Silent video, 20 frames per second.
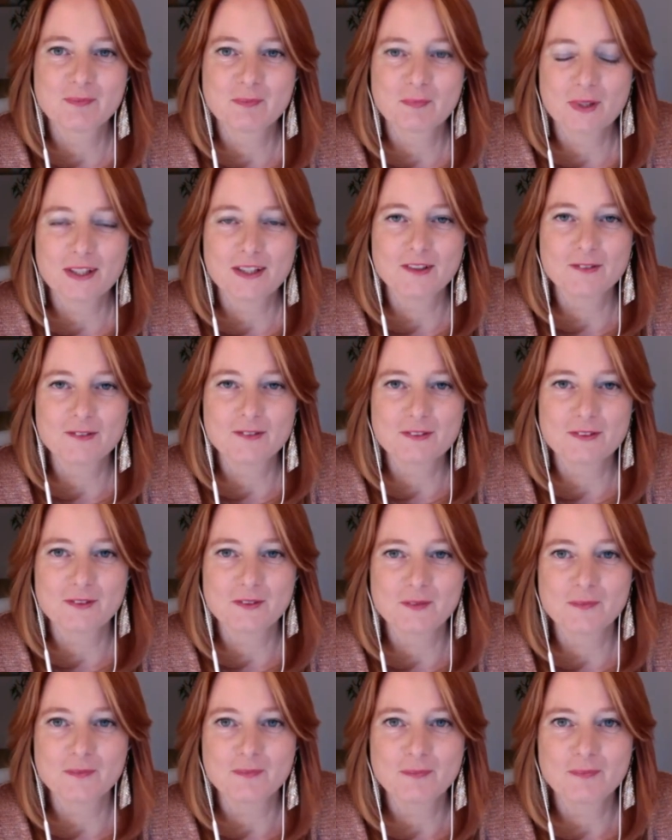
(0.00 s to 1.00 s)
Wonderful.
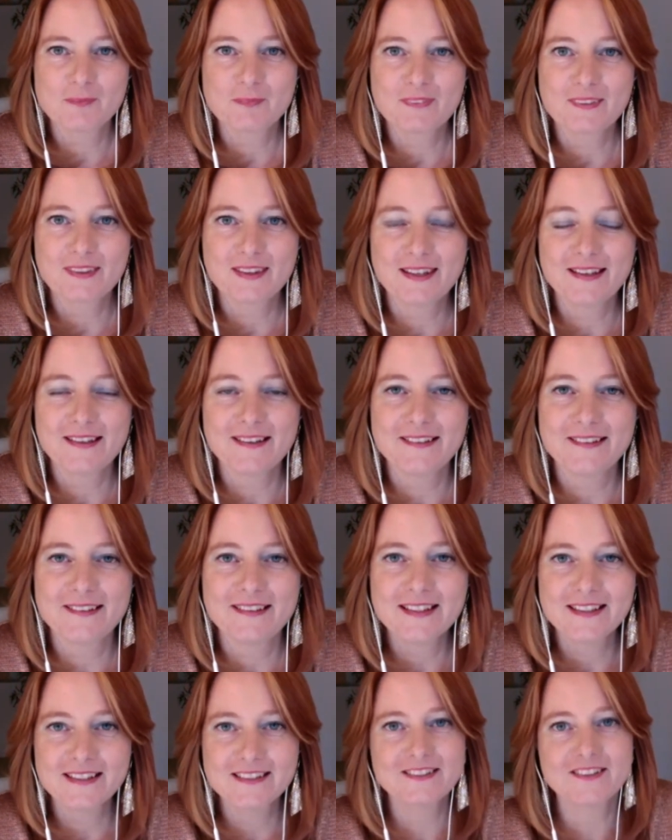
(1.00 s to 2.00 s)
Yeah.
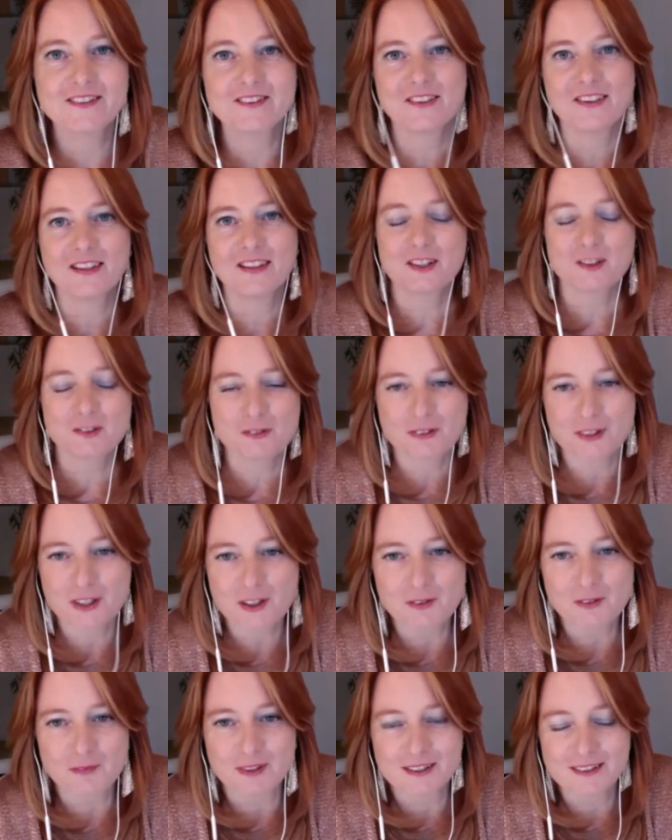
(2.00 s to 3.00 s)
So thank you
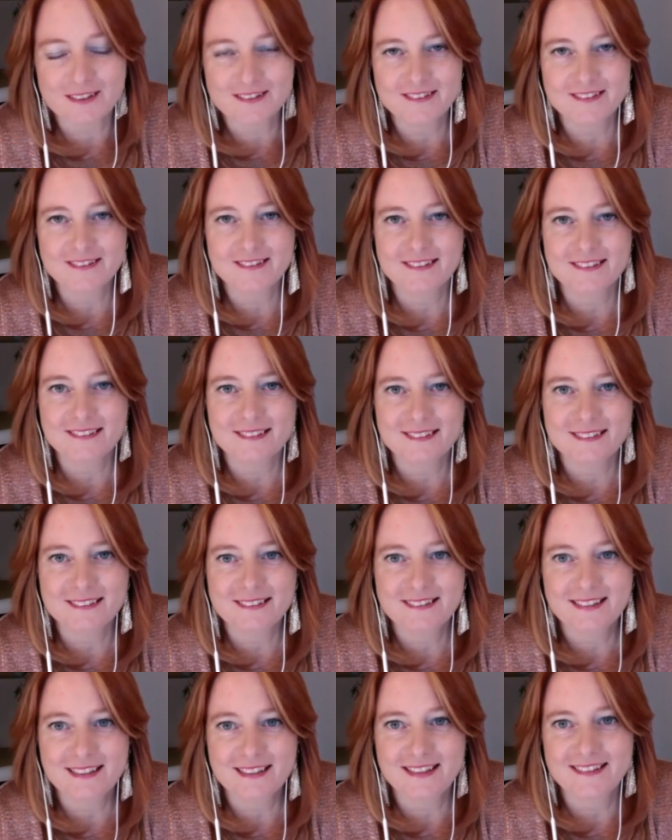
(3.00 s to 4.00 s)
very much,
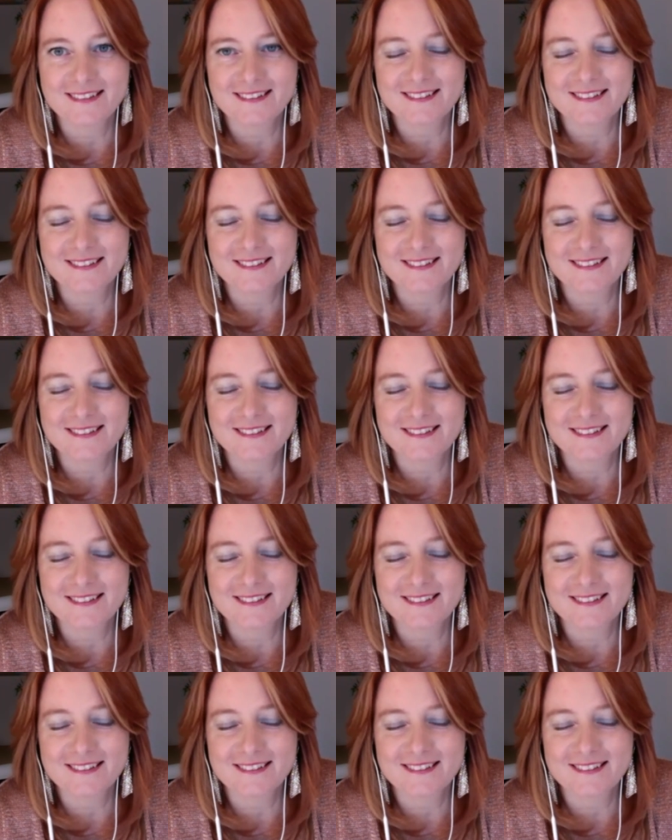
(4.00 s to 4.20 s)
Candace.